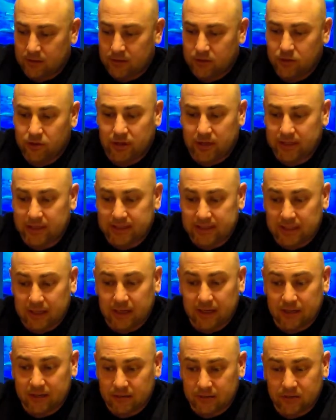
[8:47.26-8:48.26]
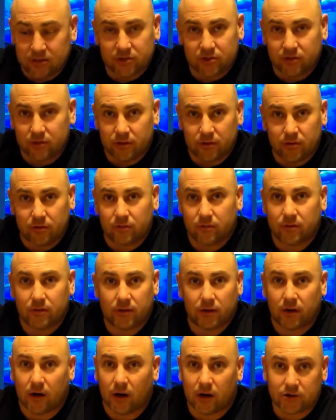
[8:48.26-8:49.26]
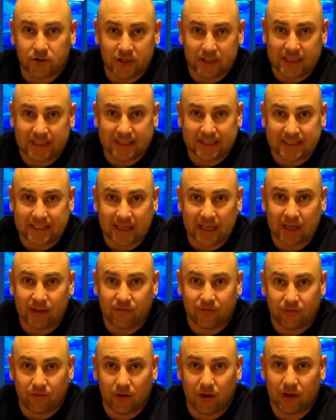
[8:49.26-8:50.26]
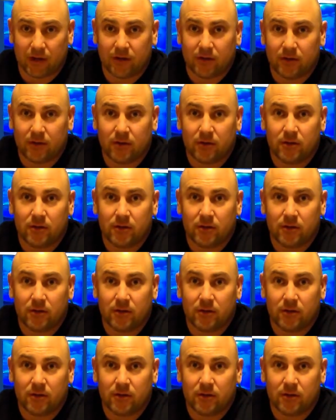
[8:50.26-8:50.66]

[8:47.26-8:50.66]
you can just unscrew the cartridge and it's safe, right?